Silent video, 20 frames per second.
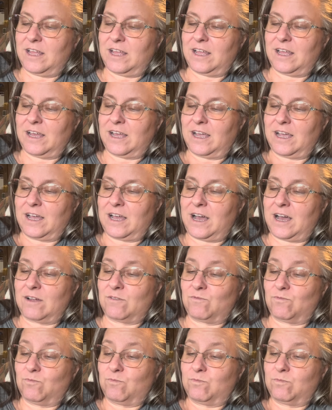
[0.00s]
it got
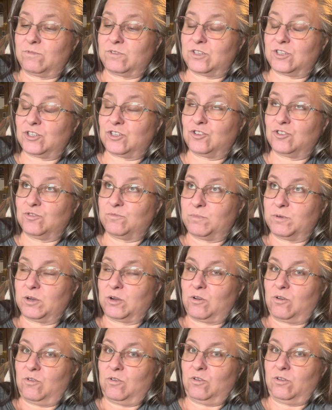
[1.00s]
super
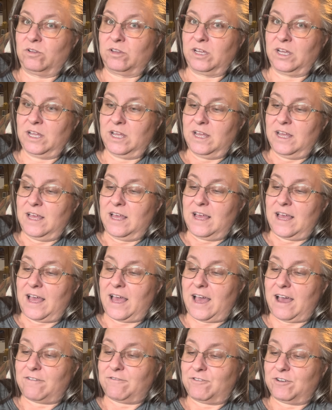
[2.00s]
cold
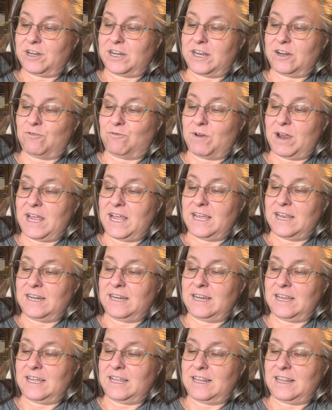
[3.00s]
after it had
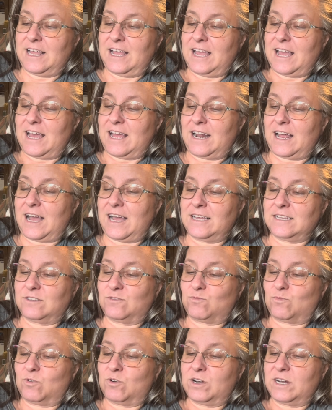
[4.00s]
rained, and they had ice
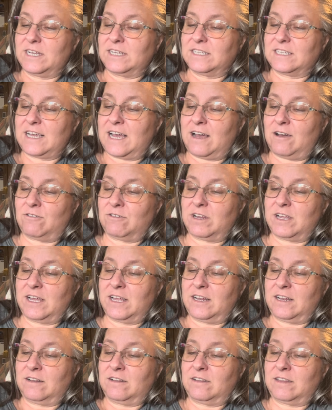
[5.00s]
warnings out,
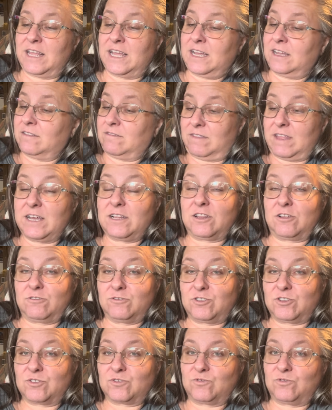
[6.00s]
and they
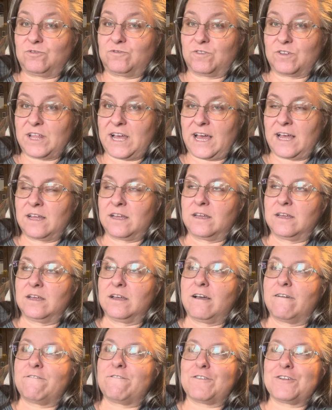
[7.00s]
closed school for that,
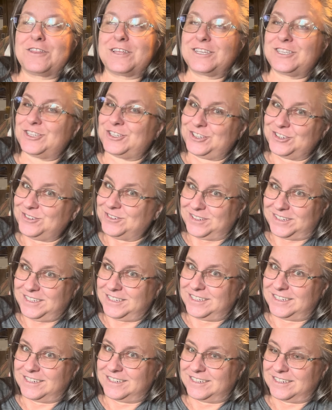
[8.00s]
for the students.